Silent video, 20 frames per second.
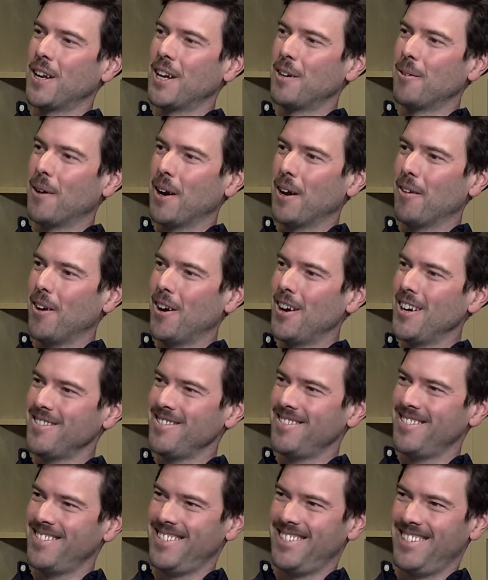Yeah, right? You
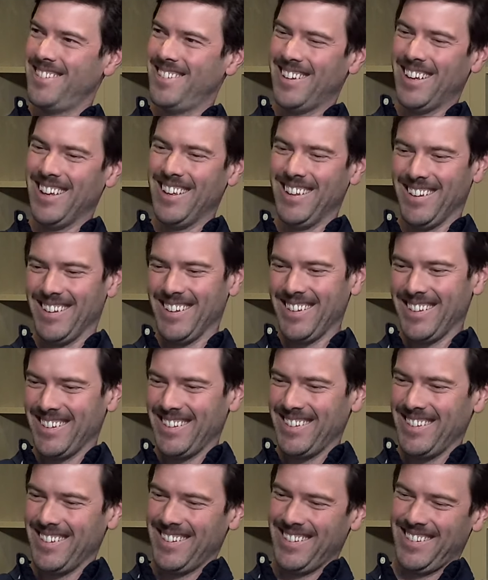do. And then
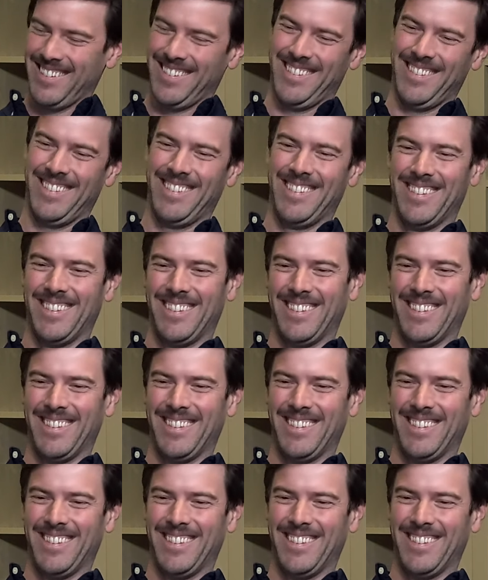you leave